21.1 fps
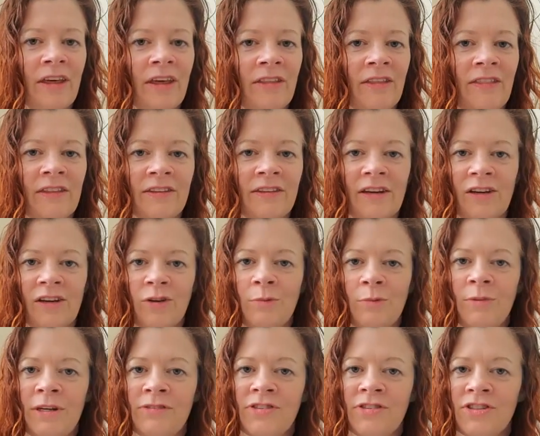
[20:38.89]
and it could
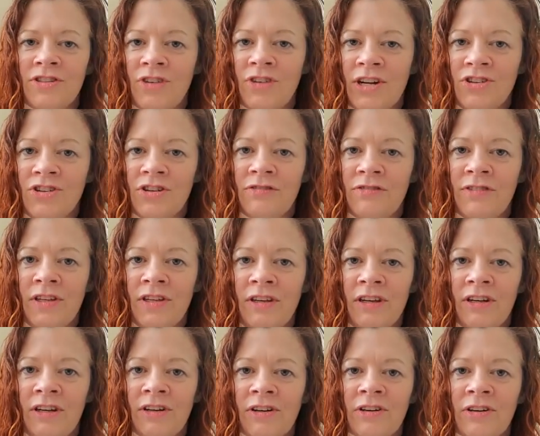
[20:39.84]
be a stretch of
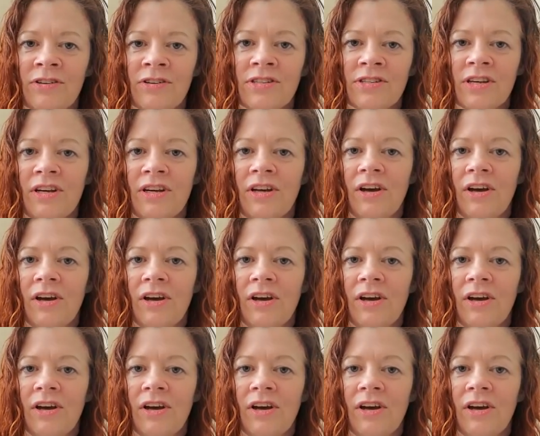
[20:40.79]
years,